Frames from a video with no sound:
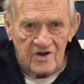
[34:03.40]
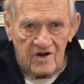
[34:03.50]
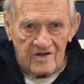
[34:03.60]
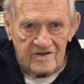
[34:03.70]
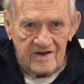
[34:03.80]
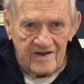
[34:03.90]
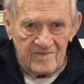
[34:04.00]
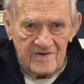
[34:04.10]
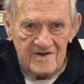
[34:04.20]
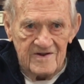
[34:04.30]
all the time."
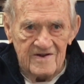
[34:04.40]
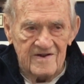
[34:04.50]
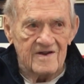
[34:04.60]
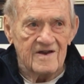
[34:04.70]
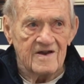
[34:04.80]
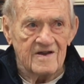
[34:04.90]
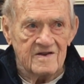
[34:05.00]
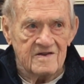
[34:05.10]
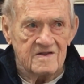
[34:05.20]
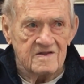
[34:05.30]
And
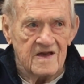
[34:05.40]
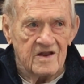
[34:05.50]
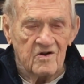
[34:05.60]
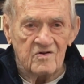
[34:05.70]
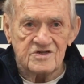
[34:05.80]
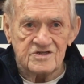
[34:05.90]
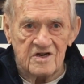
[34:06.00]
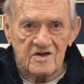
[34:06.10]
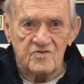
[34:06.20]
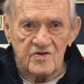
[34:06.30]
that always
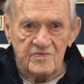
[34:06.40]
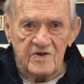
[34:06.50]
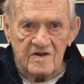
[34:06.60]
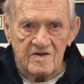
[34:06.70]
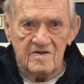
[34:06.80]
stuck with me.